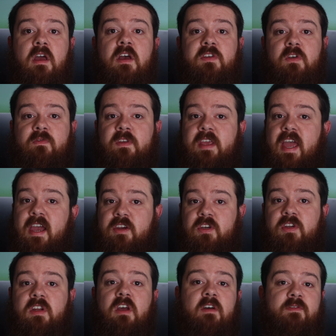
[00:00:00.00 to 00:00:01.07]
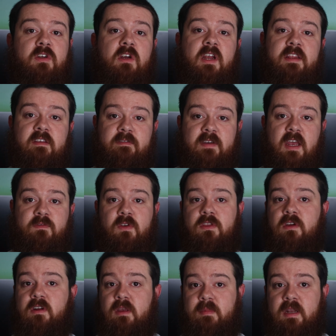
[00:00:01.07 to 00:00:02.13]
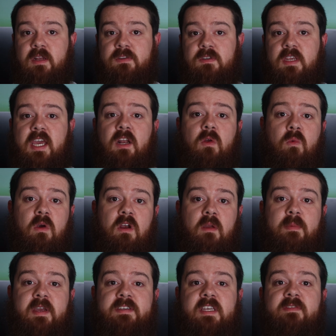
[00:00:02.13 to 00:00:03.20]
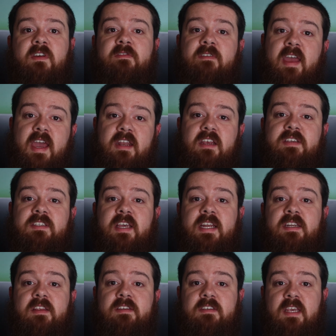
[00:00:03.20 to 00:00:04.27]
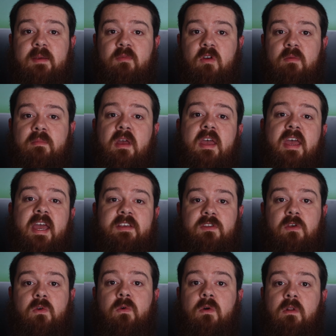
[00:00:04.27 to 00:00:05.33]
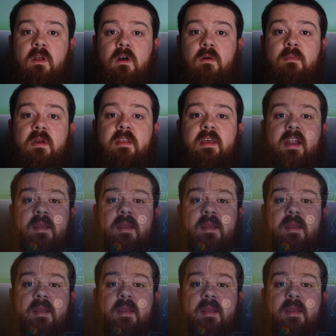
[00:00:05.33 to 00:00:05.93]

So for the action of turn on the fan for 30 minutes, it'll work because I have a fan assigned to the same room as the Google Home that